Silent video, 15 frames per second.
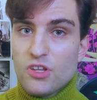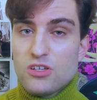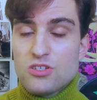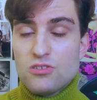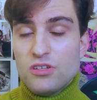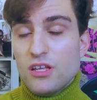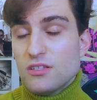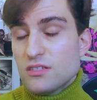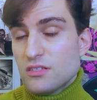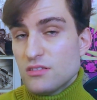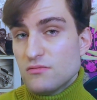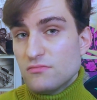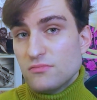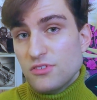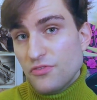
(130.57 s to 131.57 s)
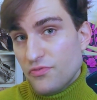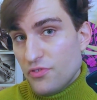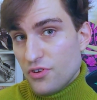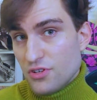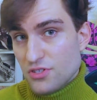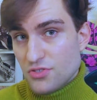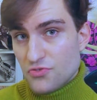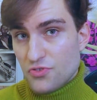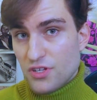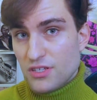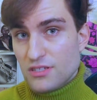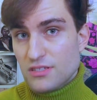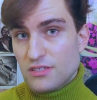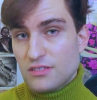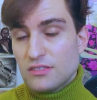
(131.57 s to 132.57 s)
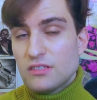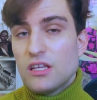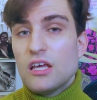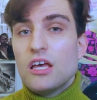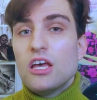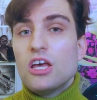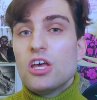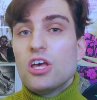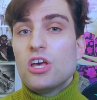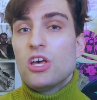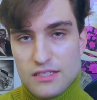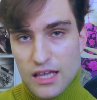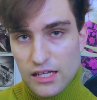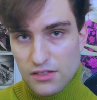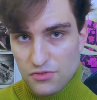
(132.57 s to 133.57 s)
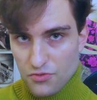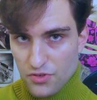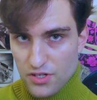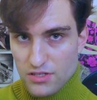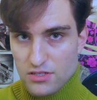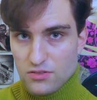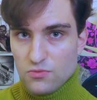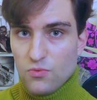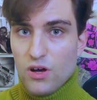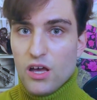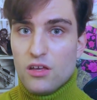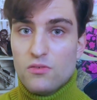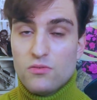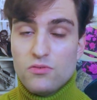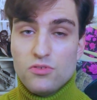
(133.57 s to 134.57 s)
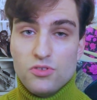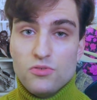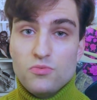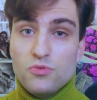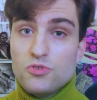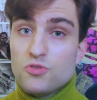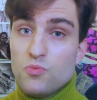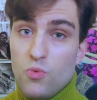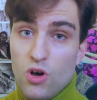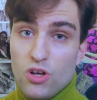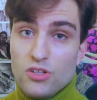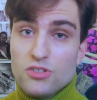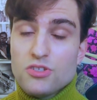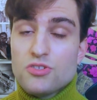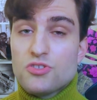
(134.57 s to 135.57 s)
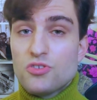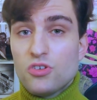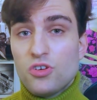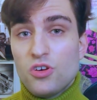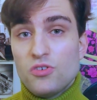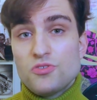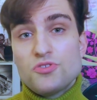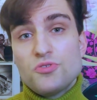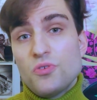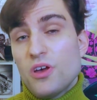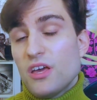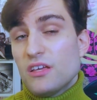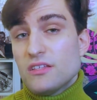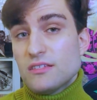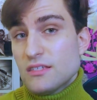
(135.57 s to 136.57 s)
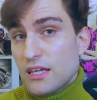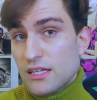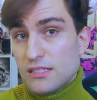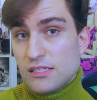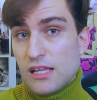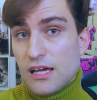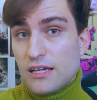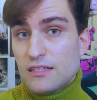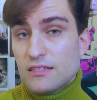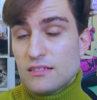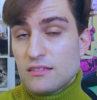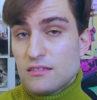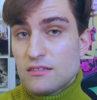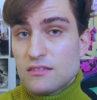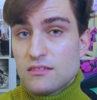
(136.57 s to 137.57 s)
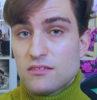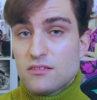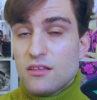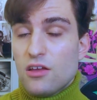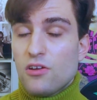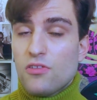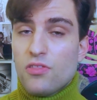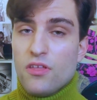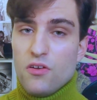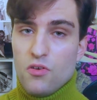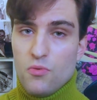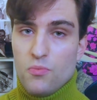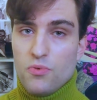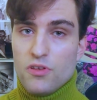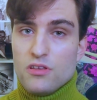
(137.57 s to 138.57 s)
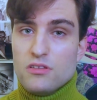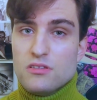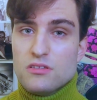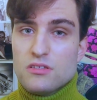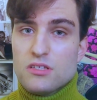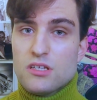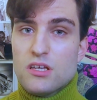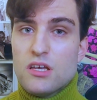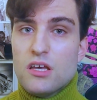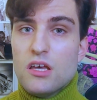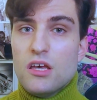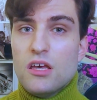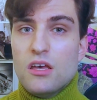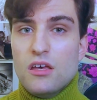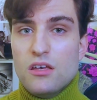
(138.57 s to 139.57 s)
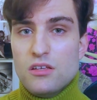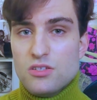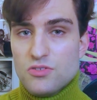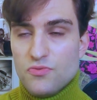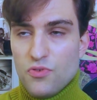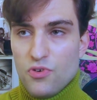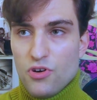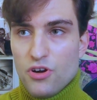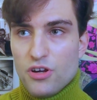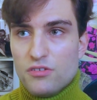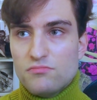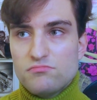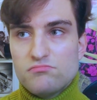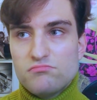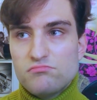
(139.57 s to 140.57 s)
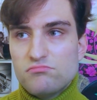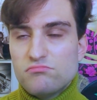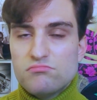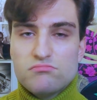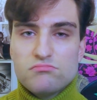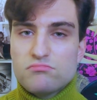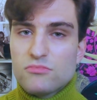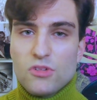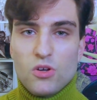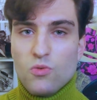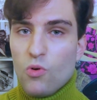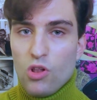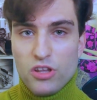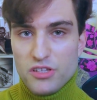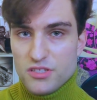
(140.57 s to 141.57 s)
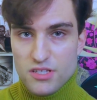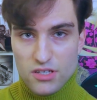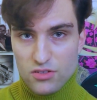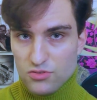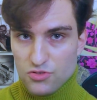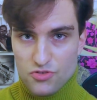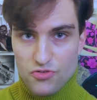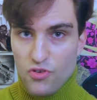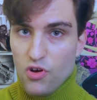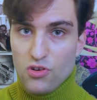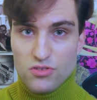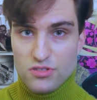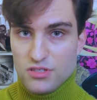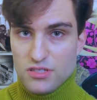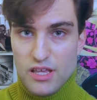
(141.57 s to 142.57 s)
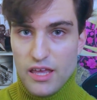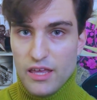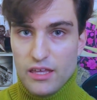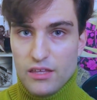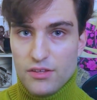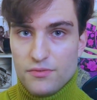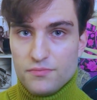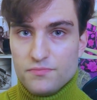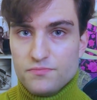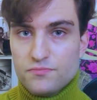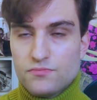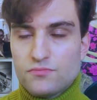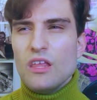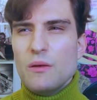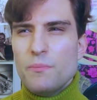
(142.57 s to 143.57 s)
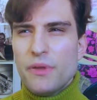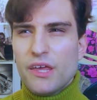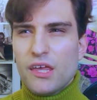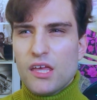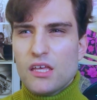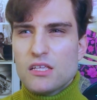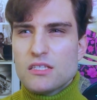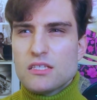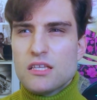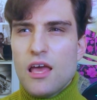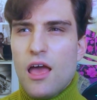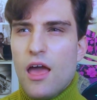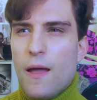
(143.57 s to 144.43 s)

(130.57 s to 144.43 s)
So that's the first reason. The second reason why you would want to go to a state licensed psychotherapist is for quality control's sake, because